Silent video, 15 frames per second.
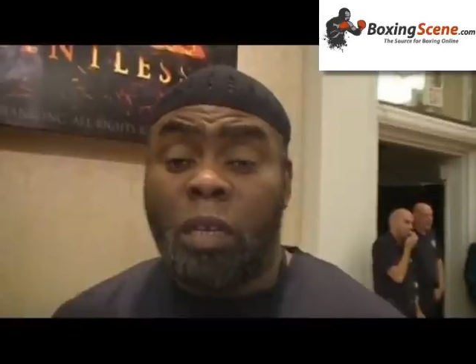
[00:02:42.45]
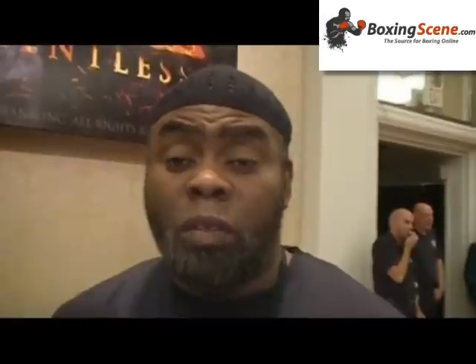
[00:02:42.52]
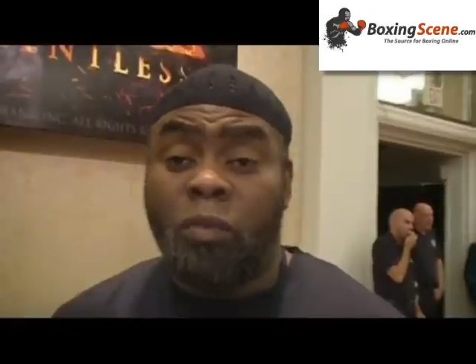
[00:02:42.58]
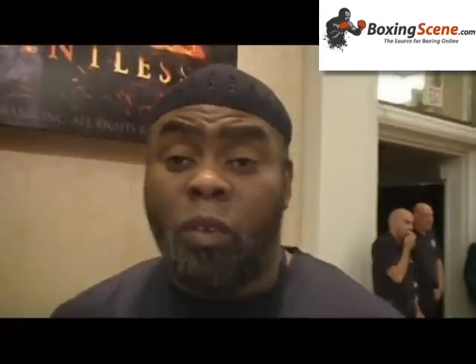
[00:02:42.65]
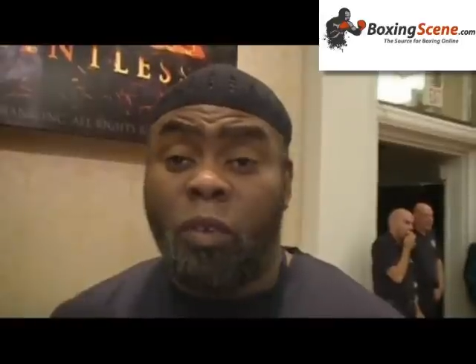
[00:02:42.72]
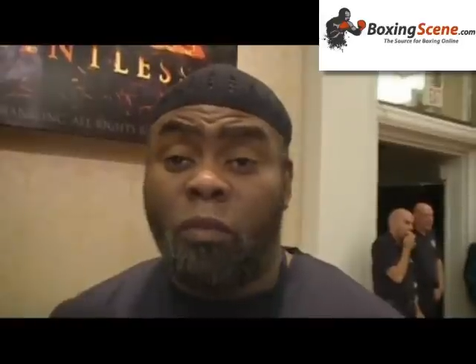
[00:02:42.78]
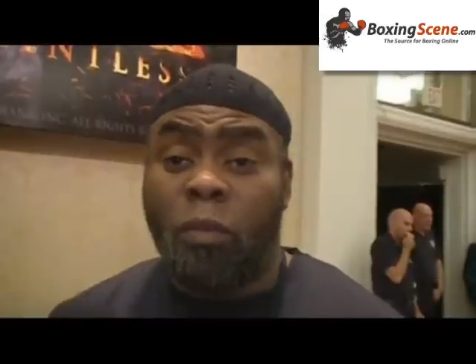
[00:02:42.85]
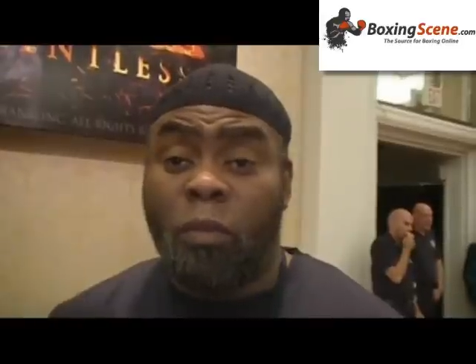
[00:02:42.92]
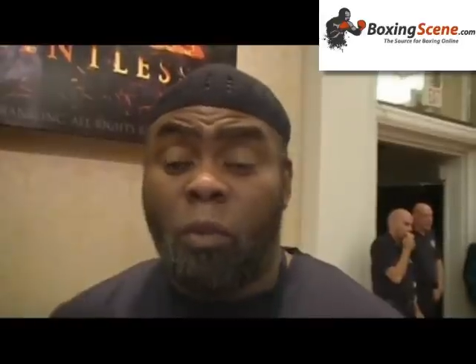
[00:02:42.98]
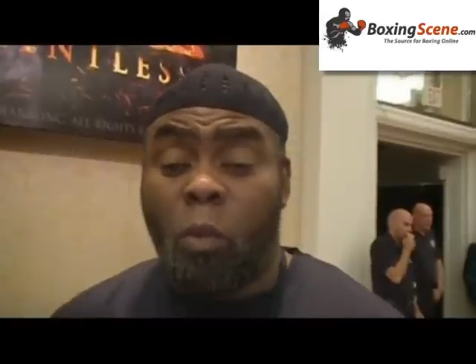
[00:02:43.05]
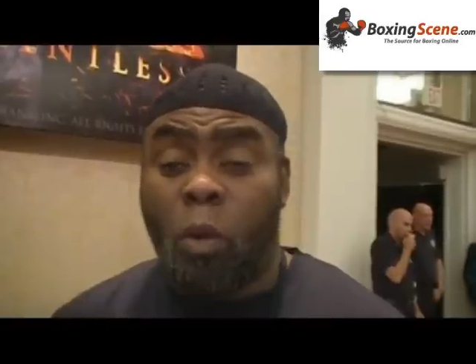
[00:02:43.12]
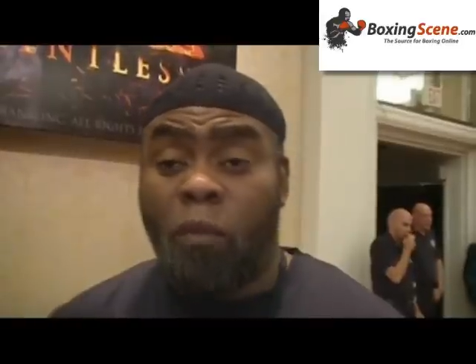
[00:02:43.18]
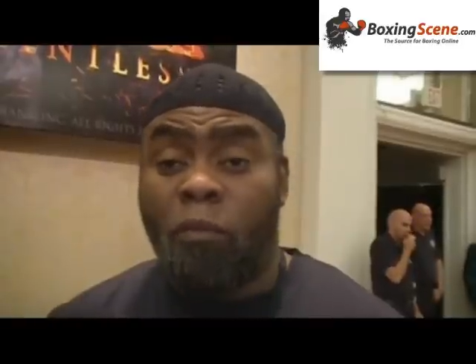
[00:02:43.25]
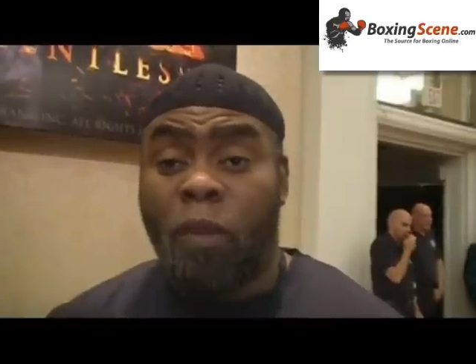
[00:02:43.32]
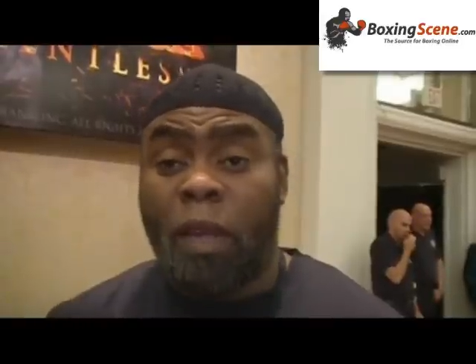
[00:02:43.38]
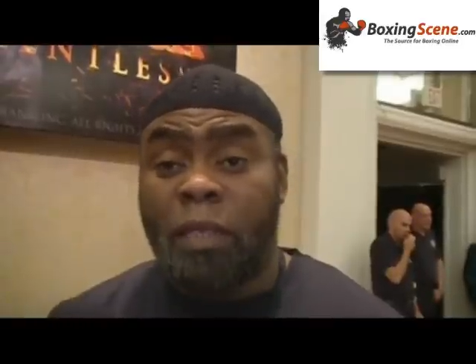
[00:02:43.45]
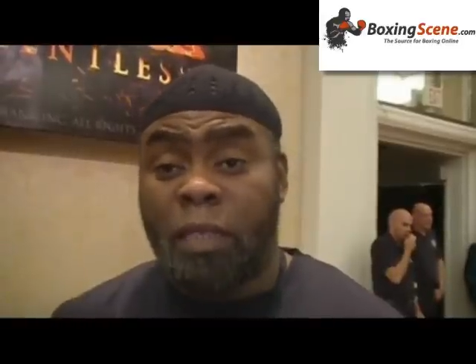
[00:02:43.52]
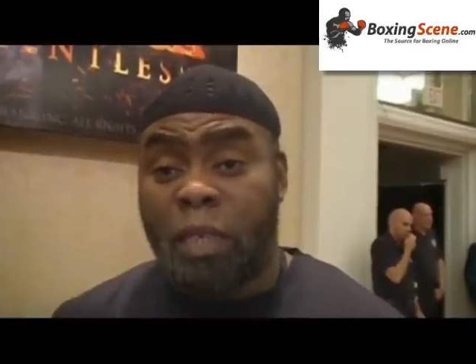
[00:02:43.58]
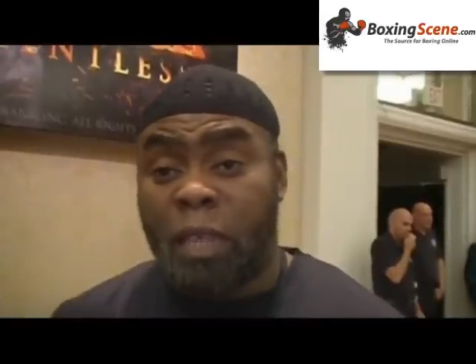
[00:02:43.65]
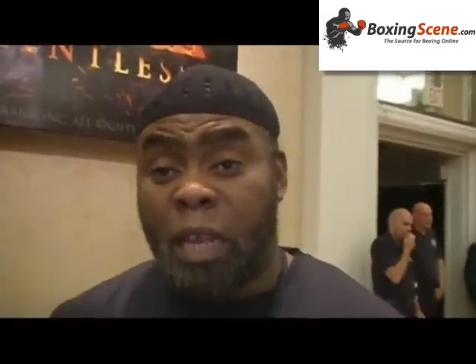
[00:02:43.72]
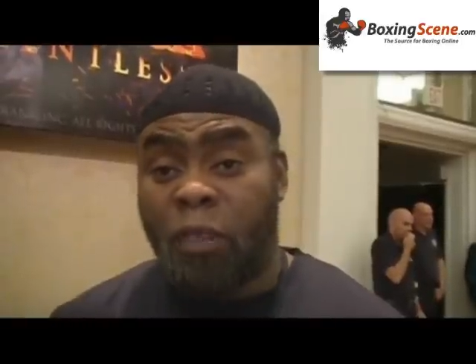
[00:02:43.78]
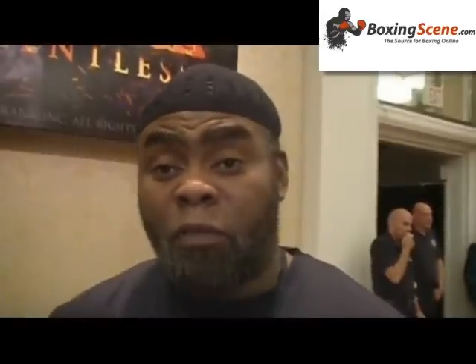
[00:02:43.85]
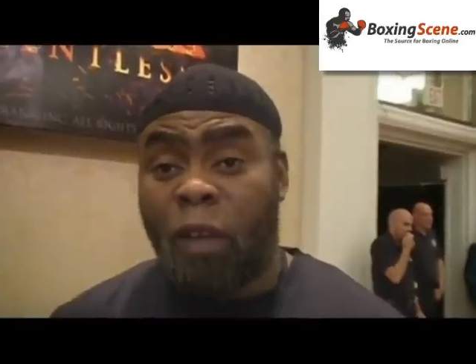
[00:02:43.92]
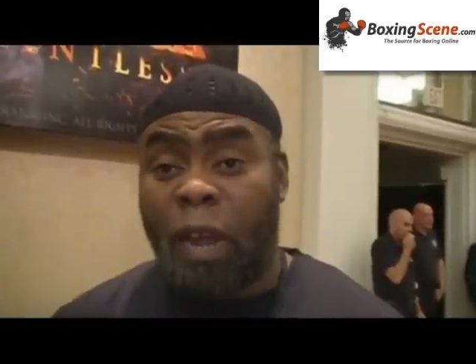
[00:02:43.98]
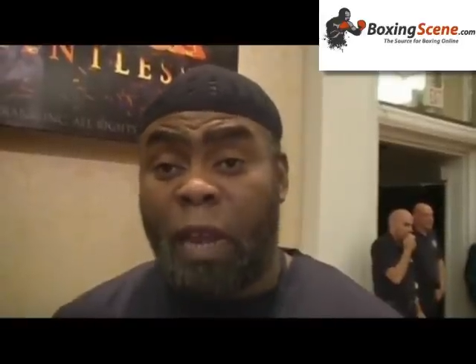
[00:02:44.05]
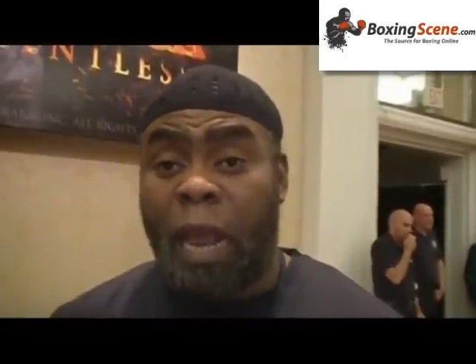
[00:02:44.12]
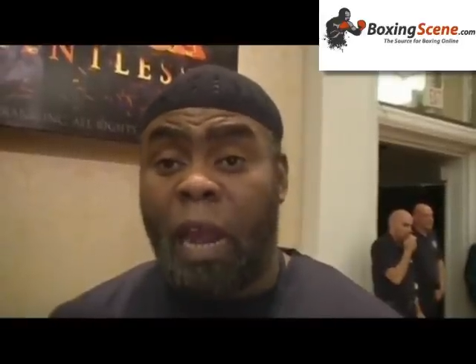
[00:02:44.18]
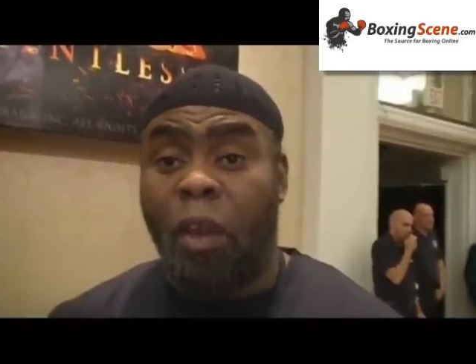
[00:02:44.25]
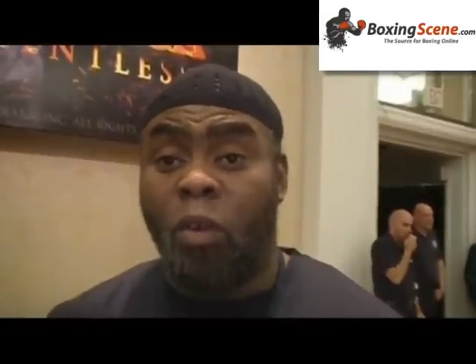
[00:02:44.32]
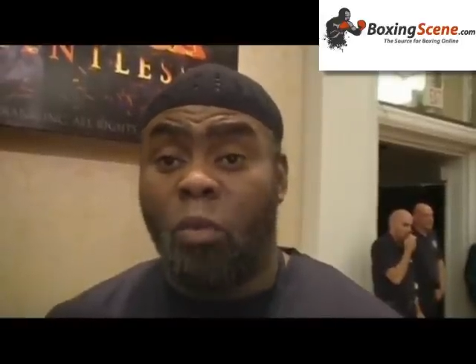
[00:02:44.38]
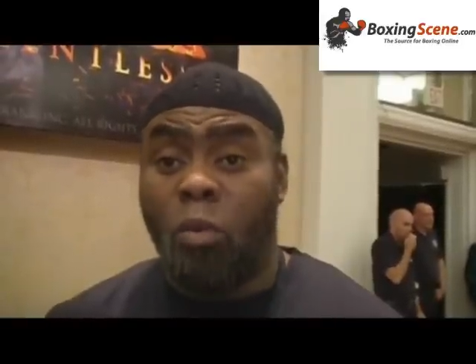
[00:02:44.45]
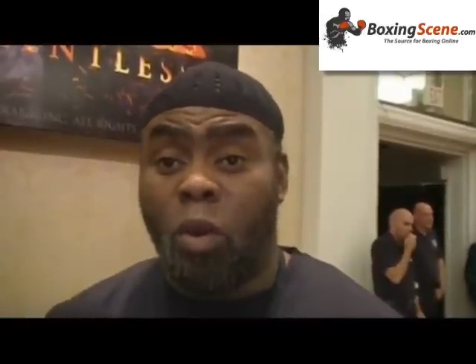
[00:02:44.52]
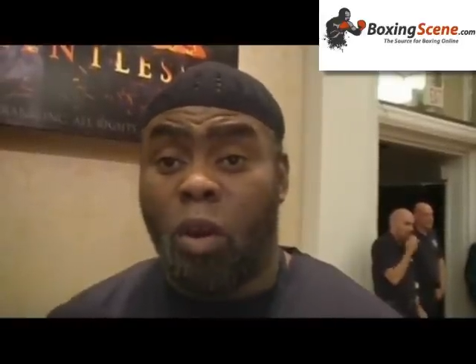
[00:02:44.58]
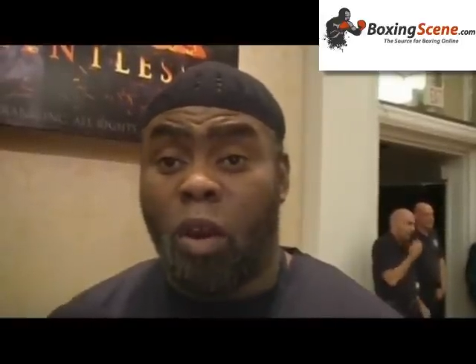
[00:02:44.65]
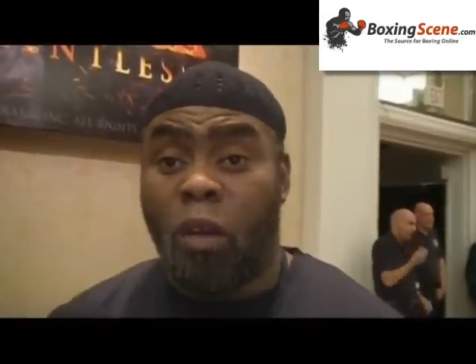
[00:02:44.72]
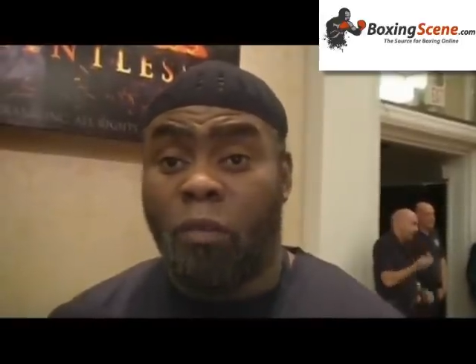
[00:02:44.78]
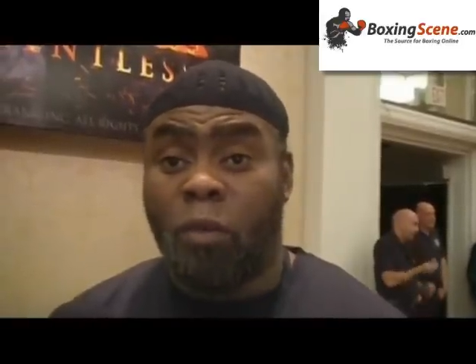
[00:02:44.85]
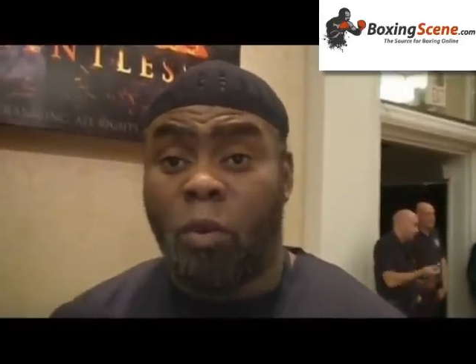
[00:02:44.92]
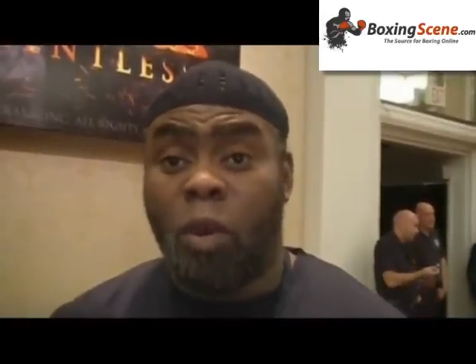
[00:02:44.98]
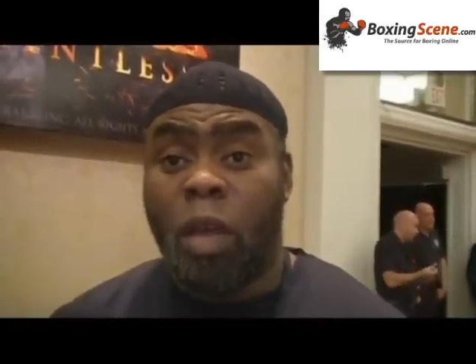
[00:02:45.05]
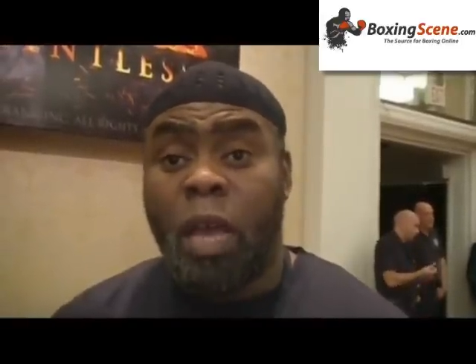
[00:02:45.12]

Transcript: From the one fight to the next fight, he got a little more comfortable.